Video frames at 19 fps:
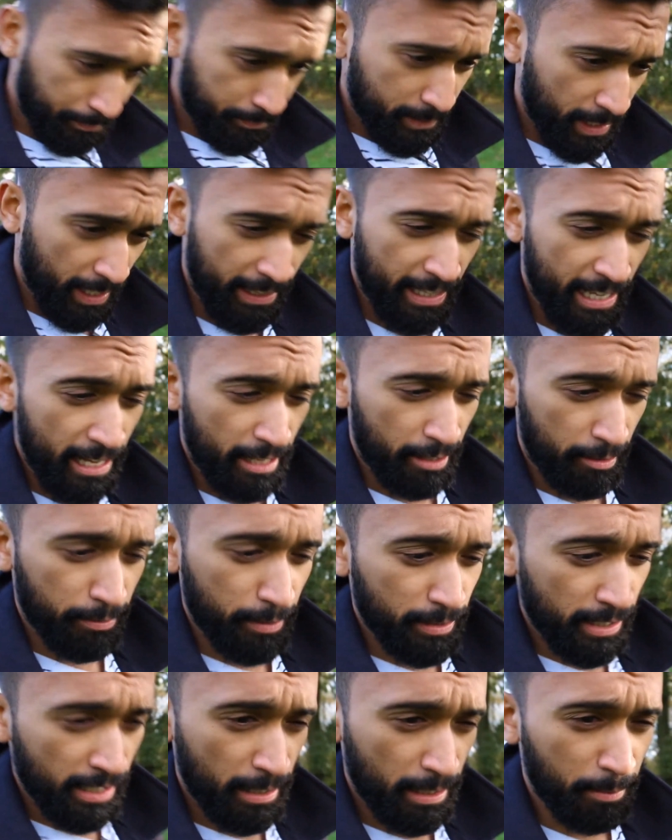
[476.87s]
And now
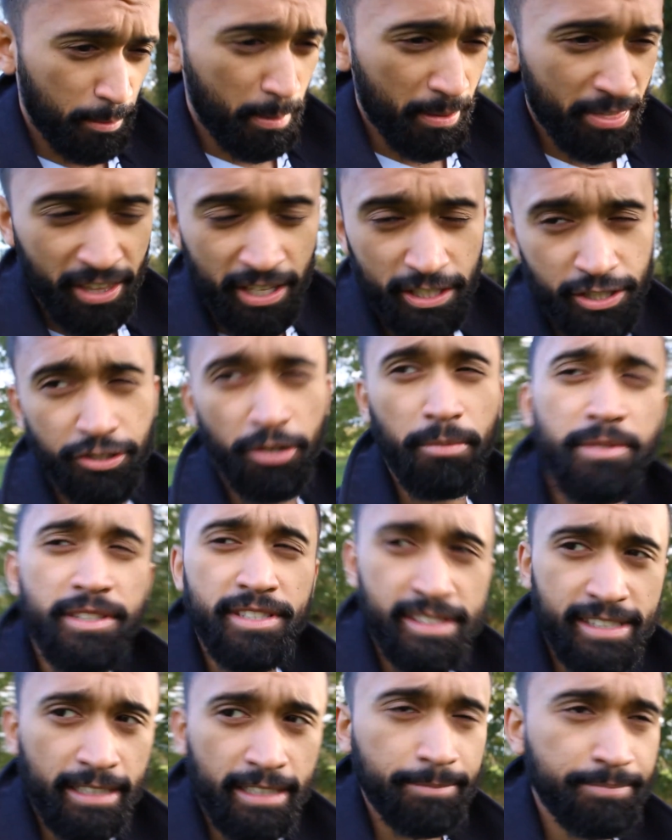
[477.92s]
I'm on my third job since
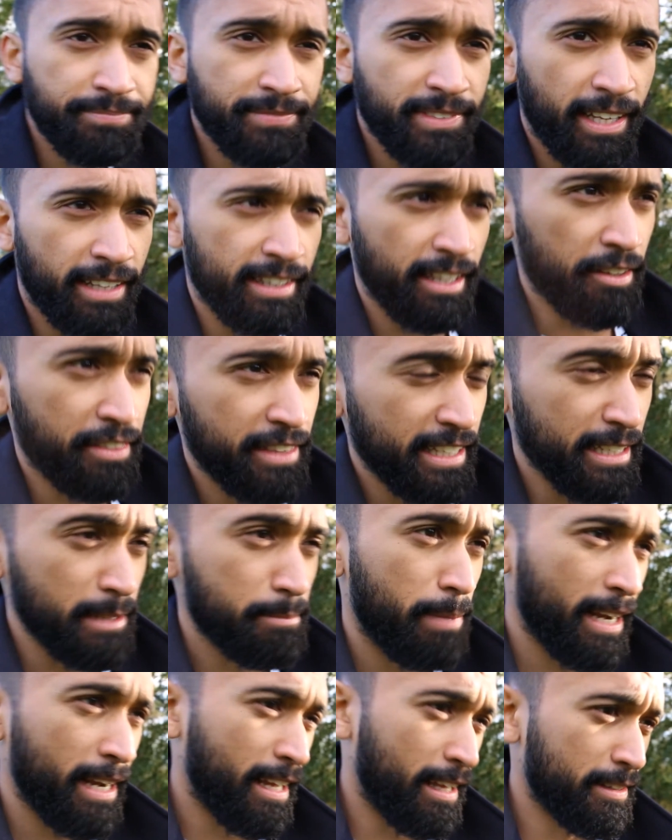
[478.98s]
then. And now thinking
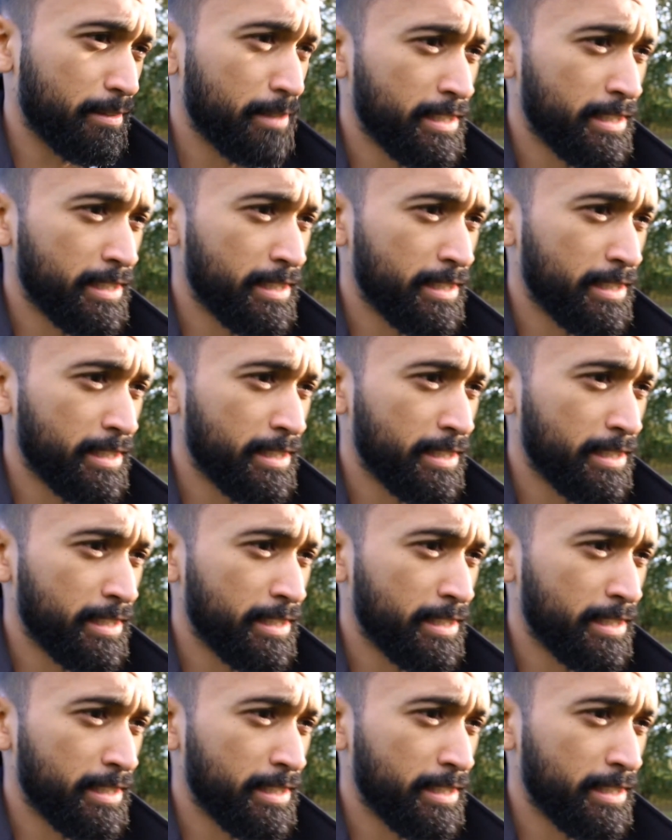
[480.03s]
back at